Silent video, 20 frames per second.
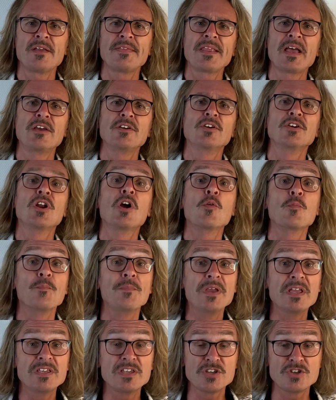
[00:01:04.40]
now you don't
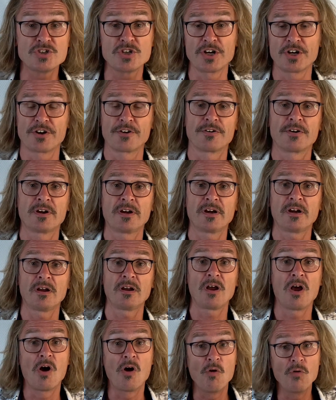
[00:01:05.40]
meet each other,
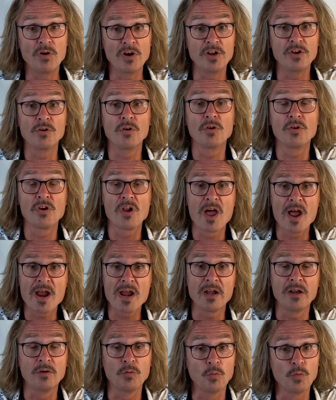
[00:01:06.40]
only
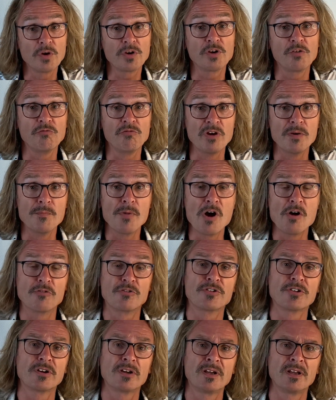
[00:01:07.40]
online working
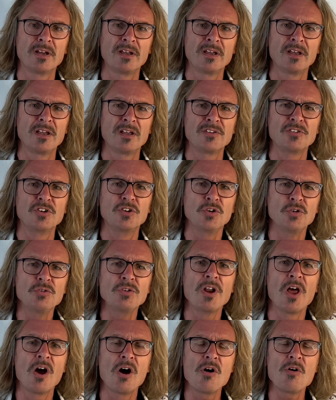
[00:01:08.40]
remote. Do you
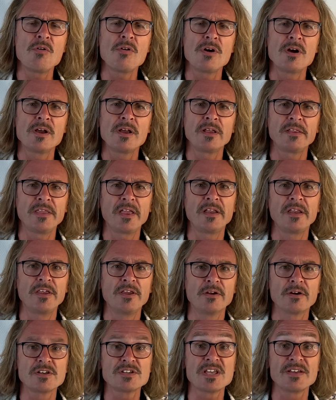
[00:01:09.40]
know that
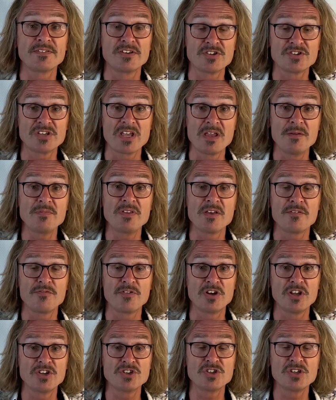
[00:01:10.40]
the others have the same
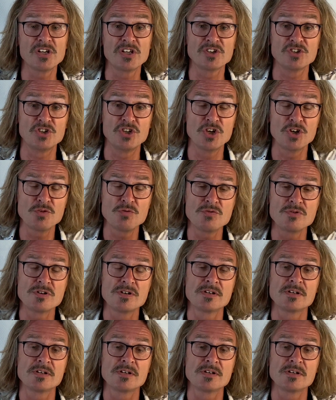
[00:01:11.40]
definition as you?